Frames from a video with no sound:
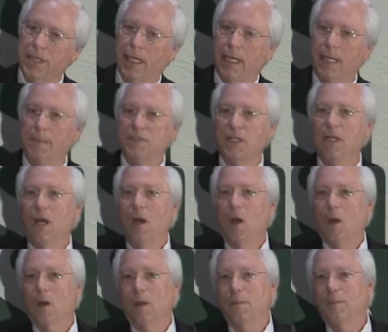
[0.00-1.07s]
jobs
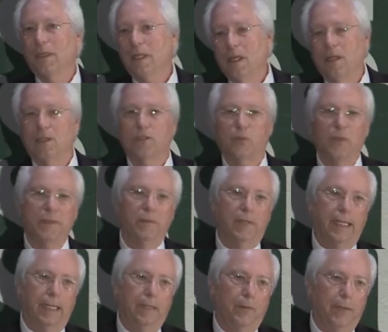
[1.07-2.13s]
or because we
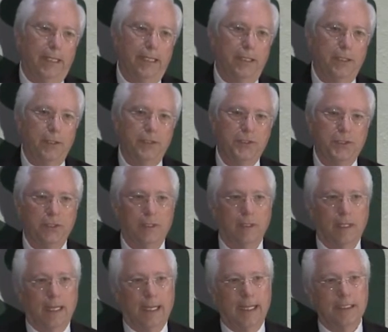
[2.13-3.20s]
ran a new
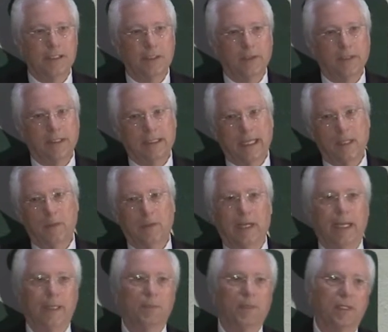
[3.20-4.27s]
sewer line so that they were
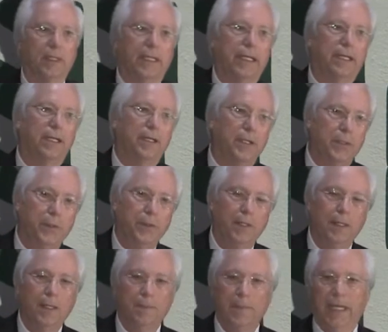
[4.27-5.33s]
able to get a new
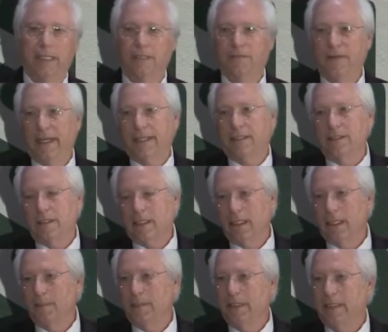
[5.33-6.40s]
manufacturer to
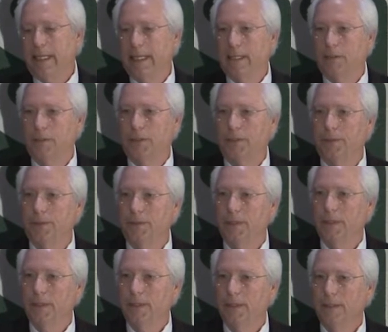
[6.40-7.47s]
come to town to
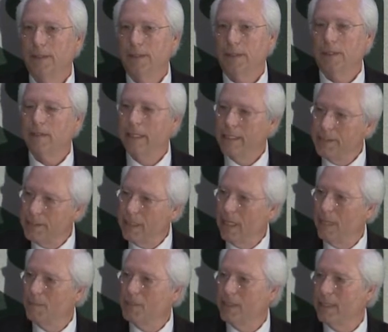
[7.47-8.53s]
create
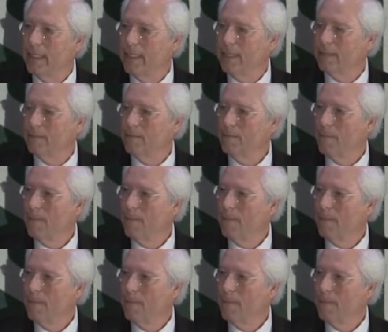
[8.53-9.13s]
jobs there.